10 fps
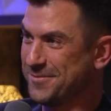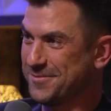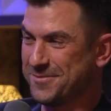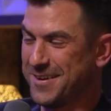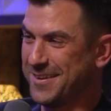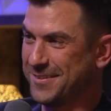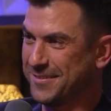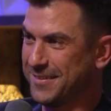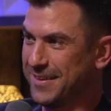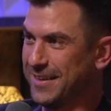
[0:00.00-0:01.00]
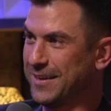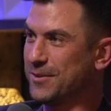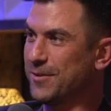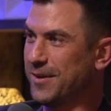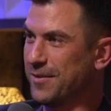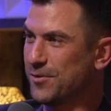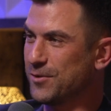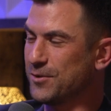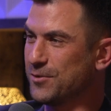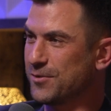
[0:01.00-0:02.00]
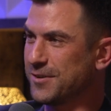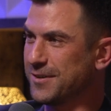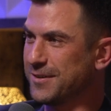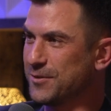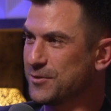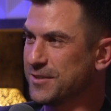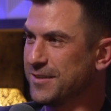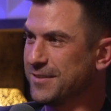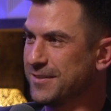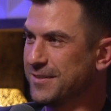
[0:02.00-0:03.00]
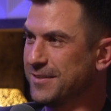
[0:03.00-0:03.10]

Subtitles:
Wow. And I know I have heard your son.